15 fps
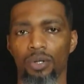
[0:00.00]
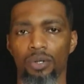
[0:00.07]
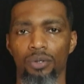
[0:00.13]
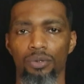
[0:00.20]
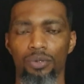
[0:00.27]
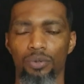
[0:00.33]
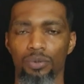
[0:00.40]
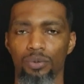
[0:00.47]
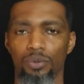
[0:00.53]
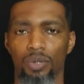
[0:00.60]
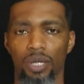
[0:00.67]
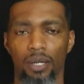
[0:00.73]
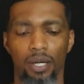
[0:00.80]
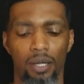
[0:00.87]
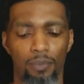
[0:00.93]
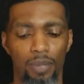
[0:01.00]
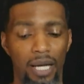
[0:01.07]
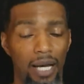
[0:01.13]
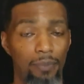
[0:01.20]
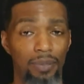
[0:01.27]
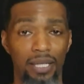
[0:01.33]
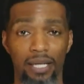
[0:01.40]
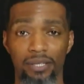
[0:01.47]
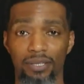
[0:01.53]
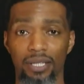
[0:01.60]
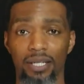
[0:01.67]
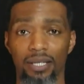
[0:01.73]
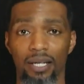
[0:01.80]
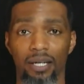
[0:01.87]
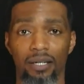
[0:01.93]
you had placed
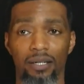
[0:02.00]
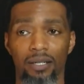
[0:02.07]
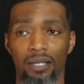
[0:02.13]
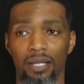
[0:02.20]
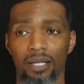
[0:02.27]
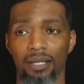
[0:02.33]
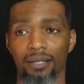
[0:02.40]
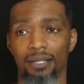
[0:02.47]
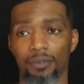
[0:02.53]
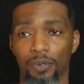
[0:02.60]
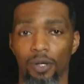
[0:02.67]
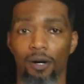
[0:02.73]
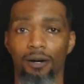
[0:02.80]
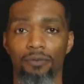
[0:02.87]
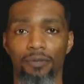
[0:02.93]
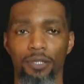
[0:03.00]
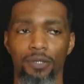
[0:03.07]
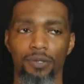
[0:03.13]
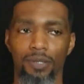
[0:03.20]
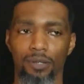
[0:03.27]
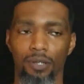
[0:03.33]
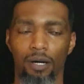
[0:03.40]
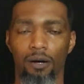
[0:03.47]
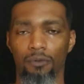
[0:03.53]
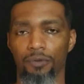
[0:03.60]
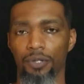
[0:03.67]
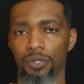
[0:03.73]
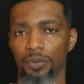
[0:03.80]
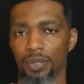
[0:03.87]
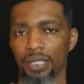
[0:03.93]
in there, and it will offer
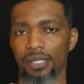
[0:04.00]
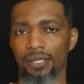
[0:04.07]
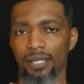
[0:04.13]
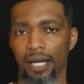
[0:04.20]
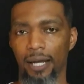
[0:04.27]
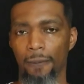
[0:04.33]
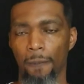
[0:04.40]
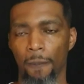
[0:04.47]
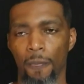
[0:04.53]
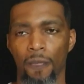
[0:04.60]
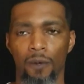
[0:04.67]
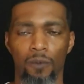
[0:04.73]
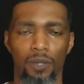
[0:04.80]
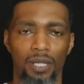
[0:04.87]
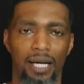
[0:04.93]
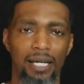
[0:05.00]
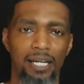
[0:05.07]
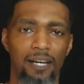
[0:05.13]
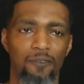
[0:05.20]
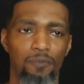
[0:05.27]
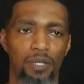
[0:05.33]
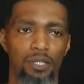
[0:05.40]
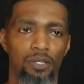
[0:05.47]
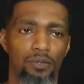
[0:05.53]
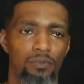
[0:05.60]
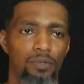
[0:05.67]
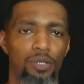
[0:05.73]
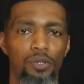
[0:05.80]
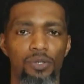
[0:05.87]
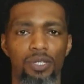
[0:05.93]
you an insight. Well, I have been
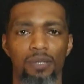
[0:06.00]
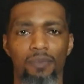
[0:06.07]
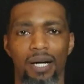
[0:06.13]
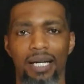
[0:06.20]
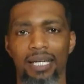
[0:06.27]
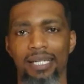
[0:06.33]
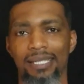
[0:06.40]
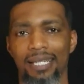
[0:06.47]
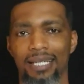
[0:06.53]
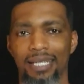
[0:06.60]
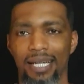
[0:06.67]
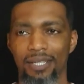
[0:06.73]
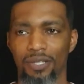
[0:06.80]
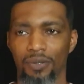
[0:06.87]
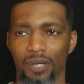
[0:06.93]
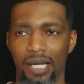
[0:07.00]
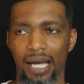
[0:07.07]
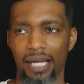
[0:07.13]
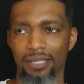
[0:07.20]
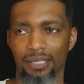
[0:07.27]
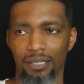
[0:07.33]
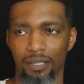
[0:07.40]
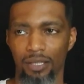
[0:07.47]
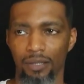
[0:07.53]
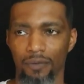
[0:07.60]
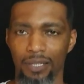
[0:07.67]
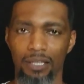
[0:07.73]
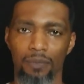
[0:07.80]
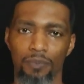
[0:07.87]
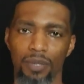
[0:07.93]
using my Anti-Net Zettelkasten,
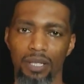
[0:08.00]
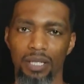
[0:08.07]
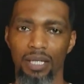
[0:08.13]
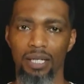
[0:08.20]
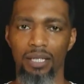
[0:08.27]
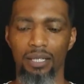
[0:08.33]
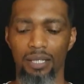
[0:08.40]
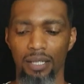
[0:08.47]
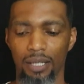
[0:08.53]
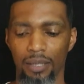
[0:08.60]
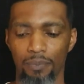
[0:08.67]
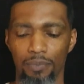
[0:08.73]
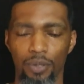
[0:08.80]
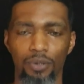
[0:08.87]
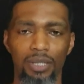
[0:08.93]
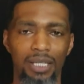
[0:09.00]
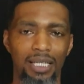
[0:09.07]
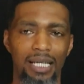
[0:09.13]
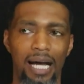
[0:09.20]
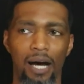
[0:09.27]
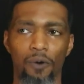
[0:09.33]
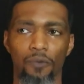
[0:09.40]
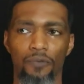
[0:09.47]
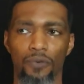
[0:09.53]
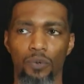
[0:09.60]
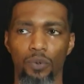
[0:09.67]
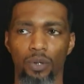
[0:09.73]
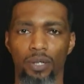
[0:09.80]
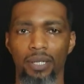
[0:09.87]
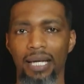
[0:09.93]
developing it and building it out
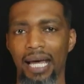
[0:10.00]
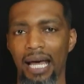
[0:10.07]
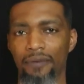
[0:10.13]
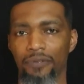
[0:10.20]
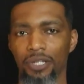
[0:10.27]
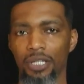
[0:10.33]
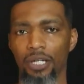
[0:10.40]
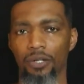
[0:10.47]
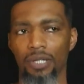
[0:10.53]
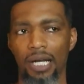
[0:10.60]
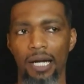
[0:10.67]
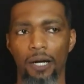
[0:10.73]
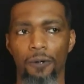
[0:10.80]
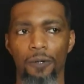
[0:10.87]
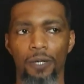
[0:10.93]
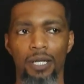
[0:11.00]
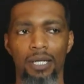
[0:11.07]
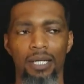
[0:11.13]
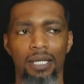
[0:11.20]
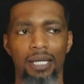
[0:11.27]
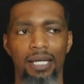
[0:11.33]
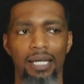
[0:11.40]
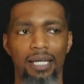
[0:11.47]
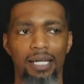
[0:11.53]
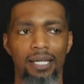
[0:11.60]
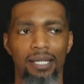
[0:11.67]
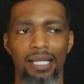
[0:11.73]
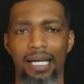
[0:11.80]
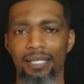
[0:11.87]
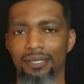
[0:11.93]
for half a year now,
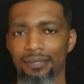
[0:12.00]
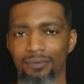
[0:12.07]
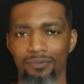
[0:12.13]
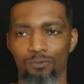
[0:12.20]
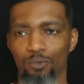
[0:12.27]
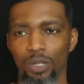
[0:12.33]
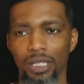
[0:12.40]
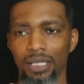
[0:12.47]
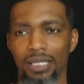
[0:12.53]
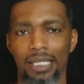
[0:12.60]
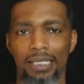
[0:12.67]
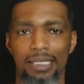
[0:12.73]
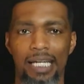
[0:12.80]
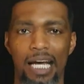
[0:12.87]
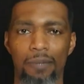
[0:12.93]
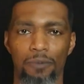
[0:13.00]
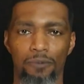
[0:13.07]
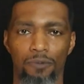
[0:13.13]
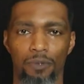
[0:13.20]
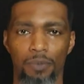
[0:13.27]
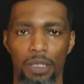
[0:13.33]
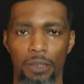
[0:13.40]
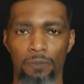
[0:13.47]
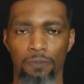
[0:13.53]
and that really doesn't happen for me.